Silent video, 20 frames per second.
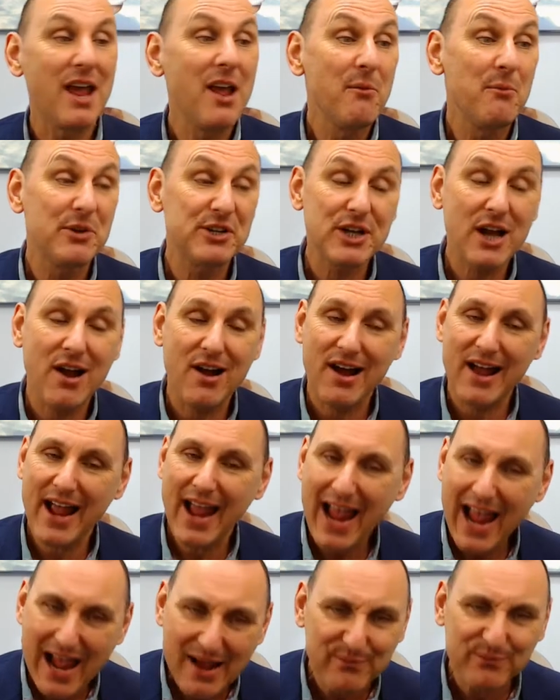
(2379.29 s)
which I
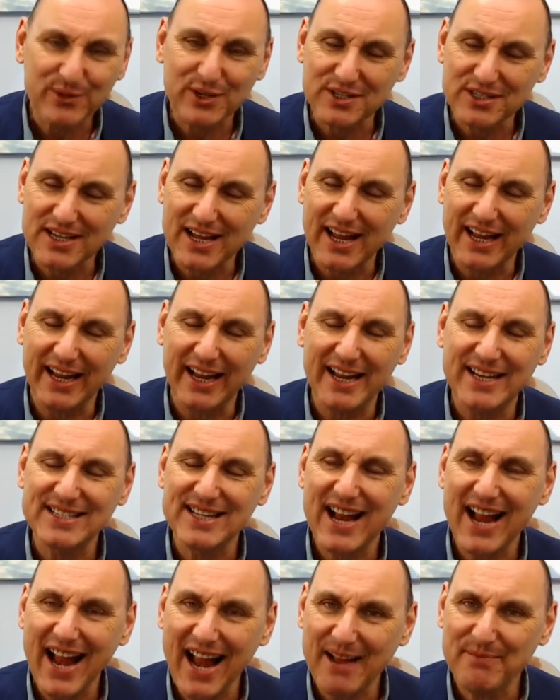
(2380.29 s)
have to say is
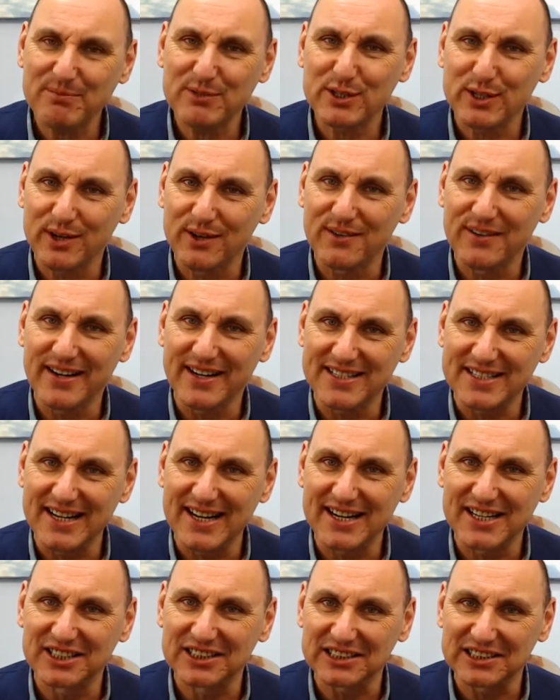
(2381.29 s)
absolutely
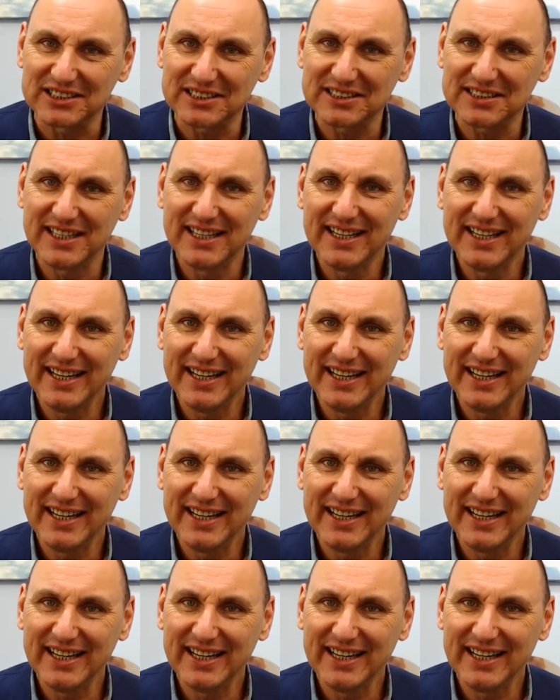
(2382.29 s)
delicious.